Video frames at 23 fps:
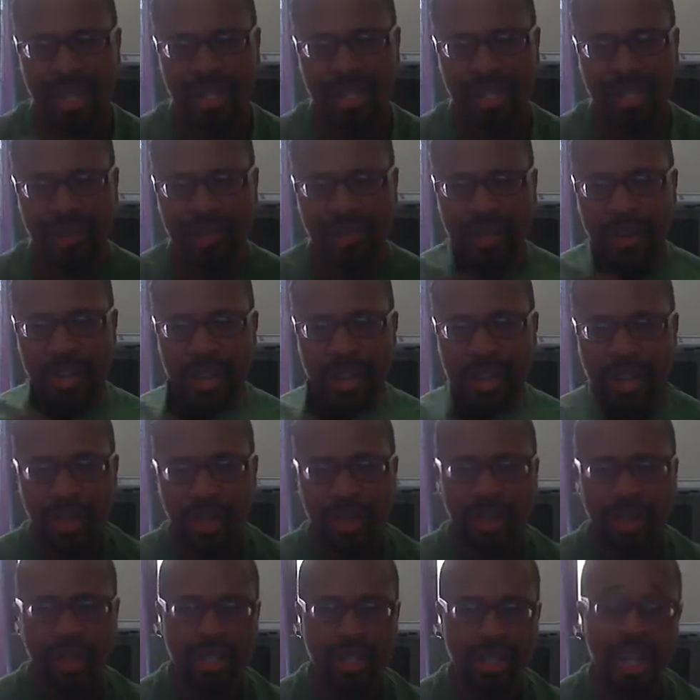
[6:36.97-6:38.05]
that's it for
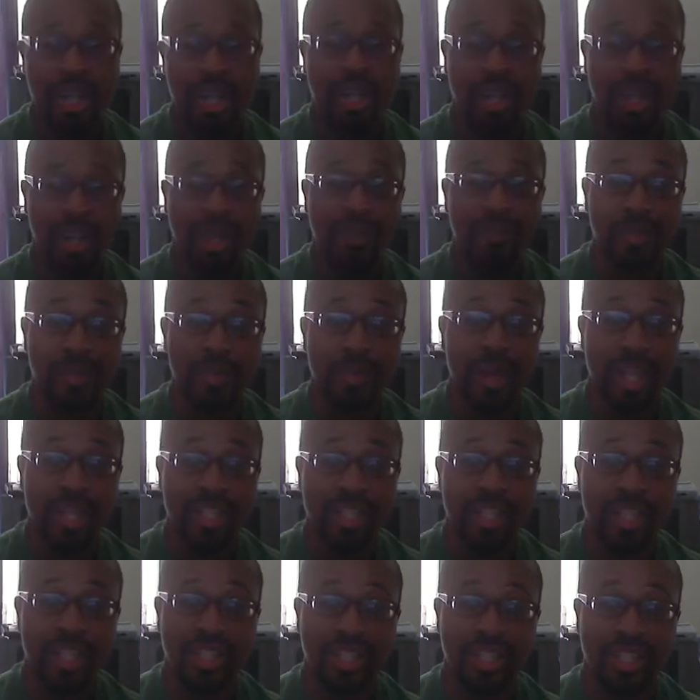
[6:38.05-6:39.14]
now. Thank y'all for
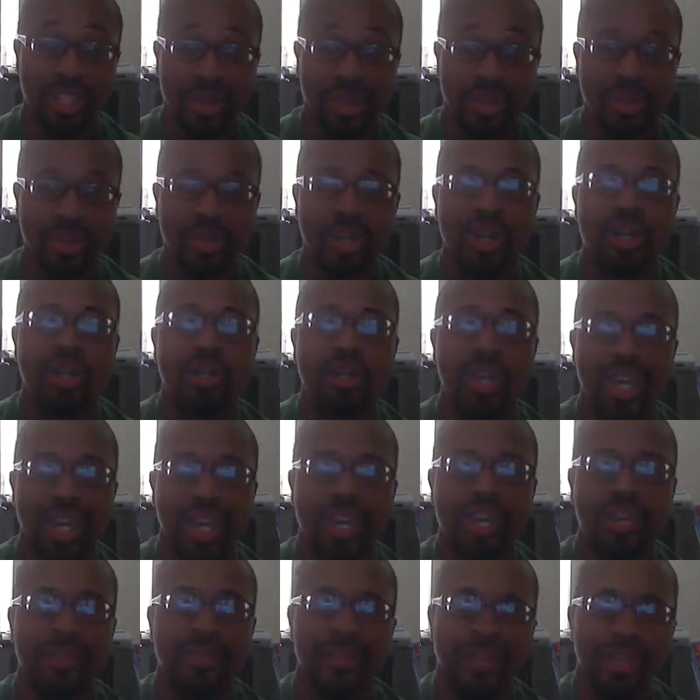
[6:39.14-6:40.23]
watching this show,
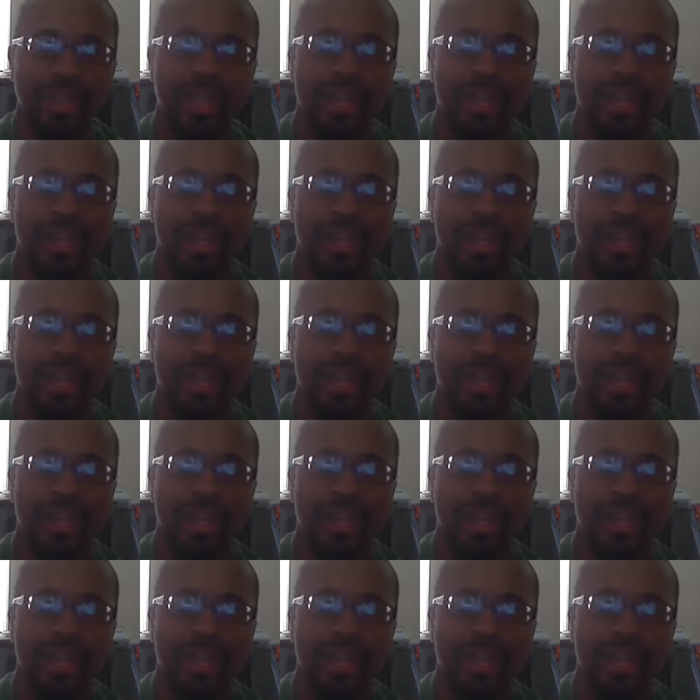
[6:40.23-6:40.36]
okay?